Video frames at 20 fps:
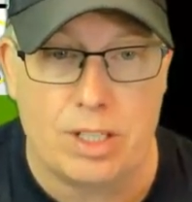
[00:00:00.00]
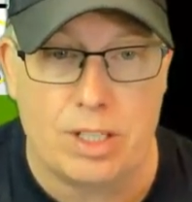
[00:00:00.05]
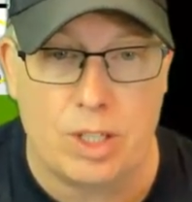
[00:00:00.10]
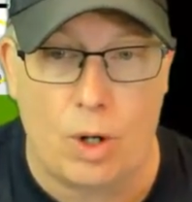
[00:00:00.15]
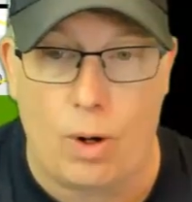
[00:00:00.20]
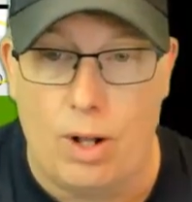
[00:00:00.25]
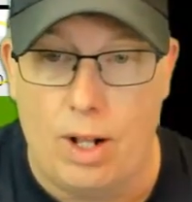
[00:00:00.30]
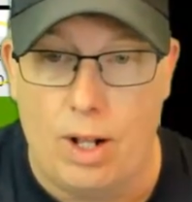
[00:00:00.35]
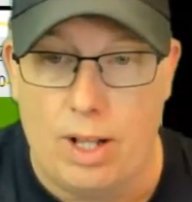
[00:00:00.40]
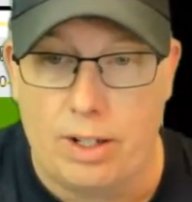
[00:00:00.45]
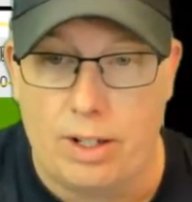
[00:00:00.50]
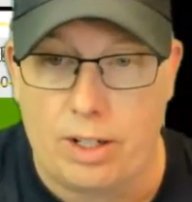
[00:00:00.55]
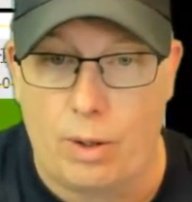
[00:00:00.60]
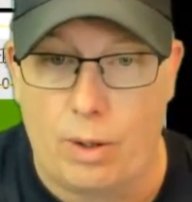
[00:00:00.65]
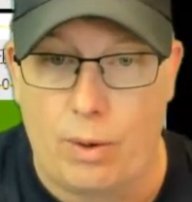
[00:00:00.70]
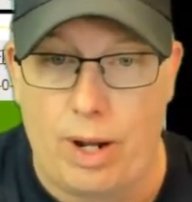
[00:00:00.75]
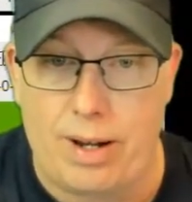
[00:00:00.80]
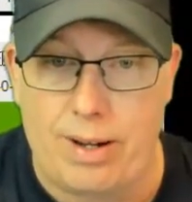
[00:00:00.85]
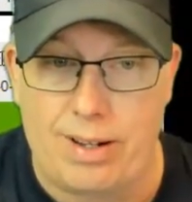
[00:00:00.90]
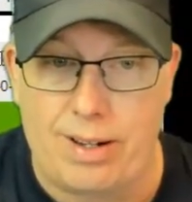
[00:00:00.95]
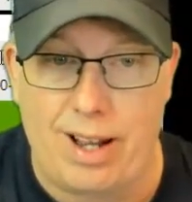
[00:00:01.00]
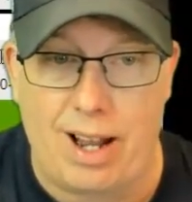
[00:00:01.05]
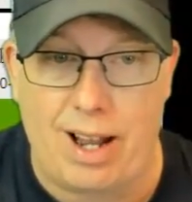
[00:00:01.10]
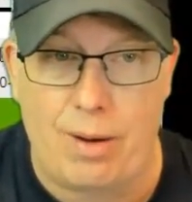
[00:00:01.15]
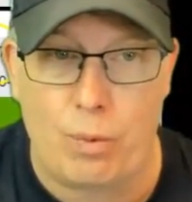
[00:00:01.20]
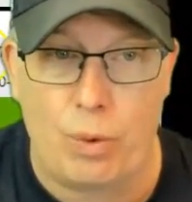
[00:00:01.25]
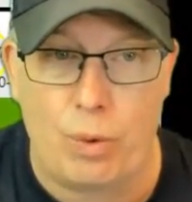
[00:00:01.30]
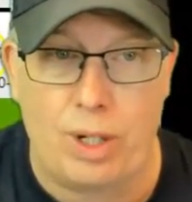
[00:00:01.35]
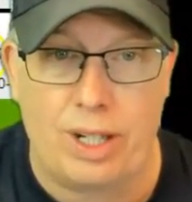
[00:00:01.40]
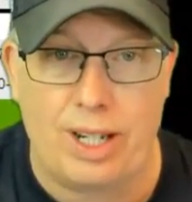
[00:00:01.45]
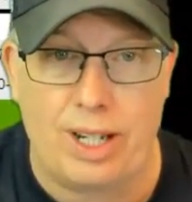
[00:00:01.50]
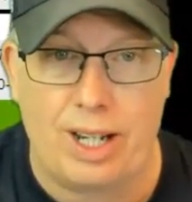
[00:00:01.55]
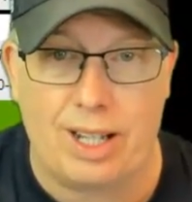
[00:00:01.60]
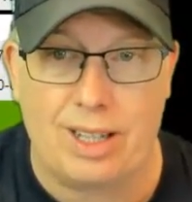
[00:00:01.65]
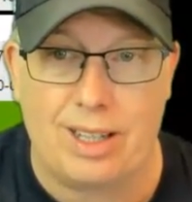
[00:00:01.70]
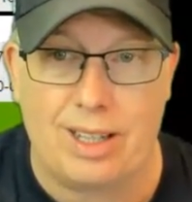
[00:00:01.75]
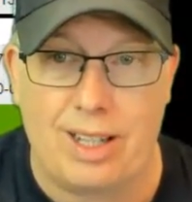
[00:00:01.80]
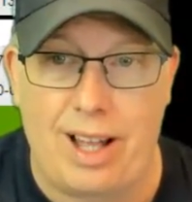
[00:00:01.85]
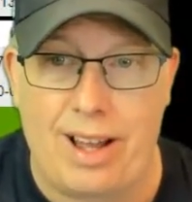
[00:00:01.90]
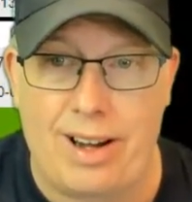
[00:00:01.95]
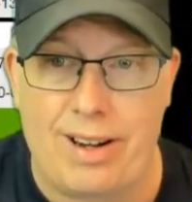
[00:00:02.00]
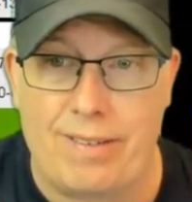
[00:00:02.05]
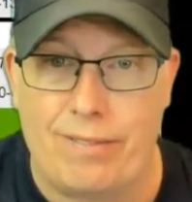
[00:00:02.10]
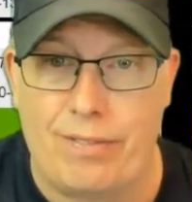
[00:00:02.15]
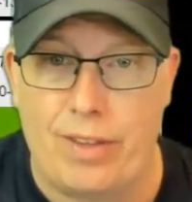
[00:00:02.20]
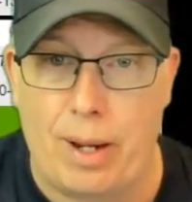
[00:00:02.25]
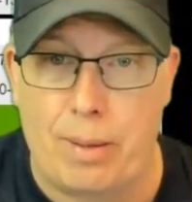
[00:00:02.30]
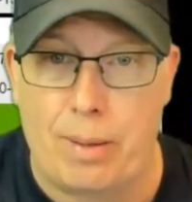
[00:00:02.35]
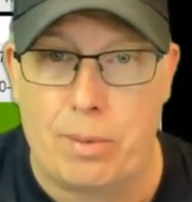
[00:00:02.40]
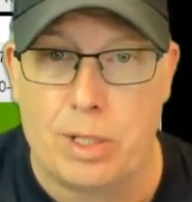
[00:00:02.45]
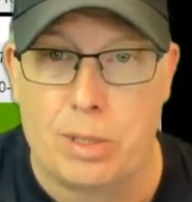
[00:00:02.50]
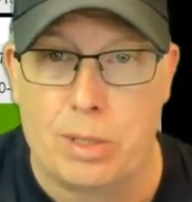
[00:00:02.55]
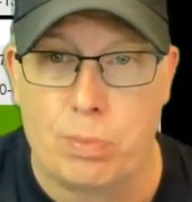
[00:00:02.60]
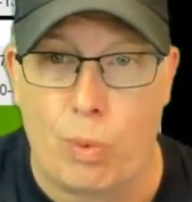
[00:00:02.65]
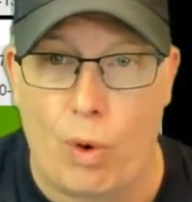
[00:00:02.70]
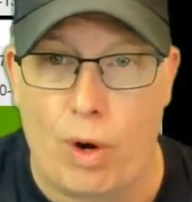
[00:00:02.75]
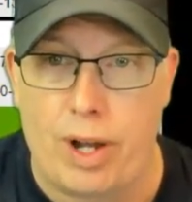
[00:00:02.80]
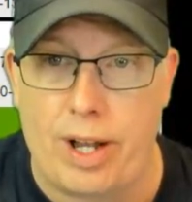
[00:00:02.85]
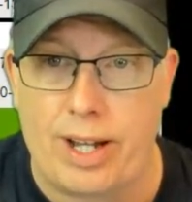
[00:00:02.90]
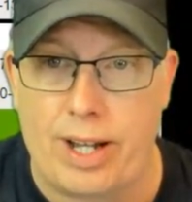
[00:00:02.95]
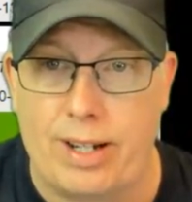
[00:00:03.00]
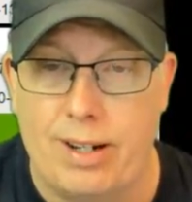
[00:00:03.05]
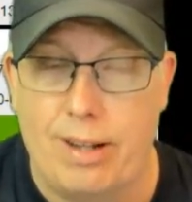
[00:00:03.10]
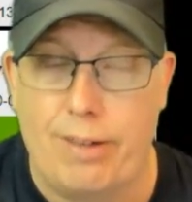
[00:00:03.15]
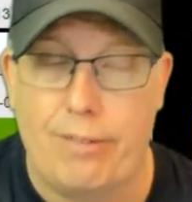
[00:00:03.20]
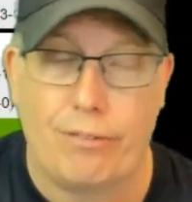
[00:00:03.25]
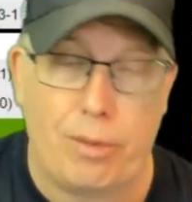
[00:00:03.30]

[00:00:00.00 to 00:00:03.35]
So, you know what, not really a lot of numbers pointing